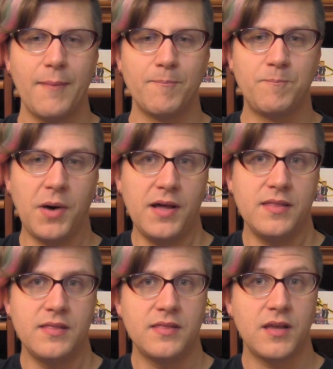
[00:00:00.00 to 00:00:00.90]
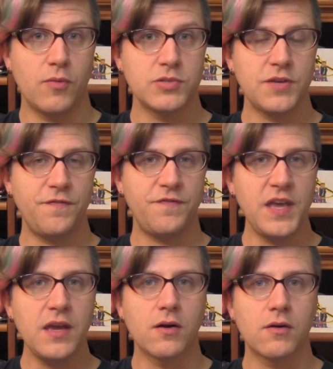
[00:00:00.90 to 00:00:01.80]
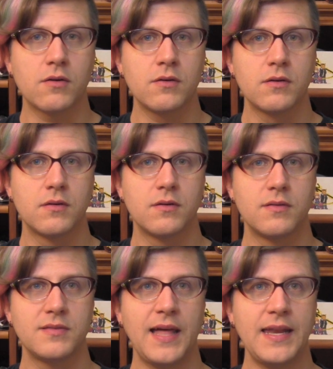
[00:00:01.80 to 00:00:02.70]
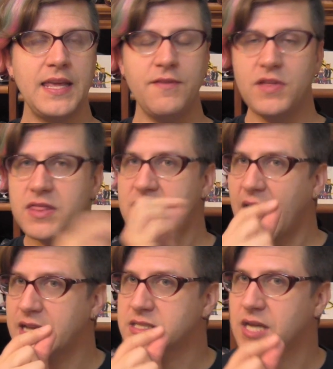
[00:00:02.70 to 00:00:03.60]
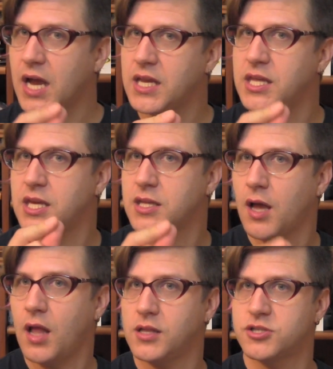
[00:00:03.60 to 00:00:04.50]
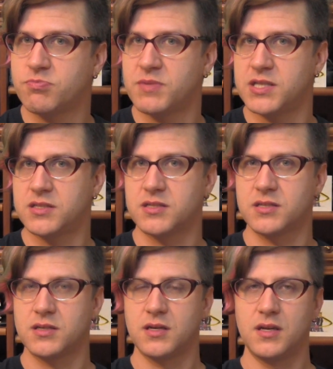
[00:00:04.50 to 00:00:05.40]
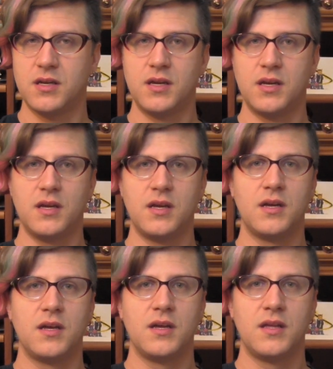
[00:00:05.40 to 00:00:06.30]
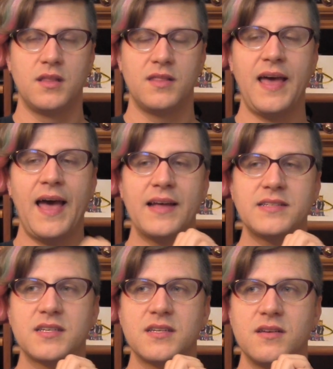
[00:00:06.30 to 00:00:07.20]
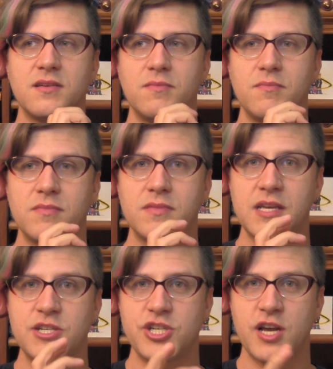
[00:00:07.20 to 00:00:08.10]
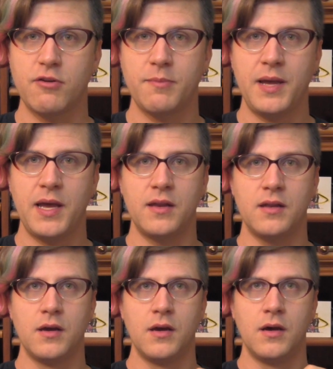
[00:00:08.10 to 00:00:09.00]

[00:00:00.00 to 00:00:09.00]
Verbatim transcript: But there was a fear that even that tiny acknowledgement that they share a bed.